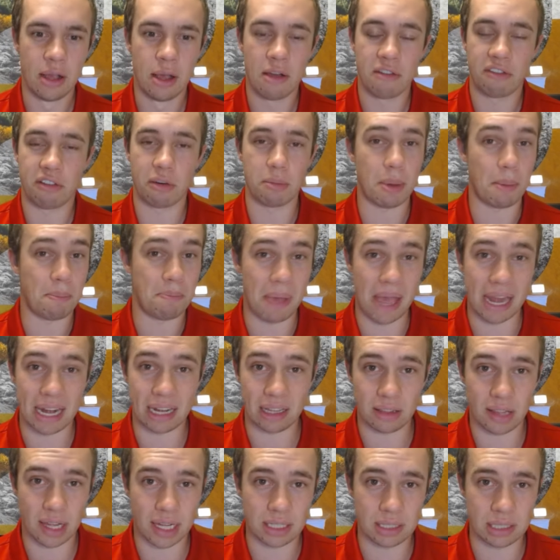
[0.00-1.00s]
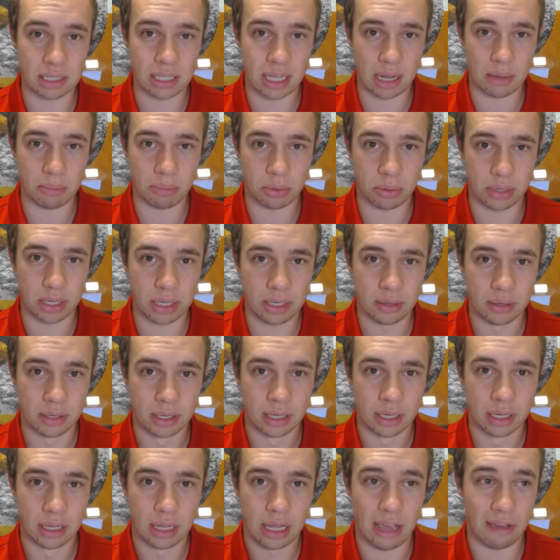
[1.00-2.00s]
From a betting line standpoint,
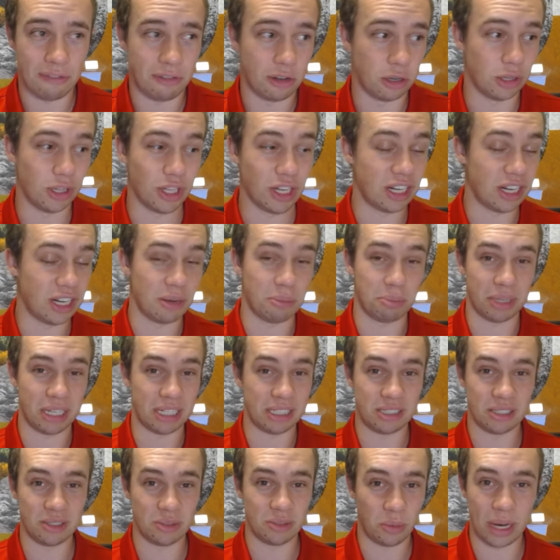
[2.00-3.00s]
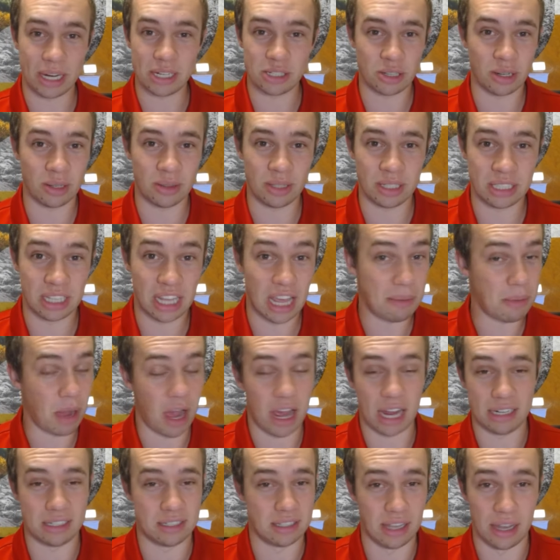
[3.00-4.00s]
if you're looking at placing a wager on this game,
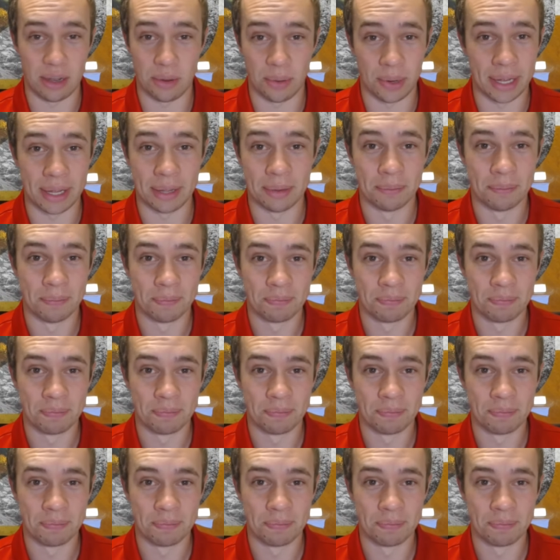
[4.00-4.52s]
I'd stay away.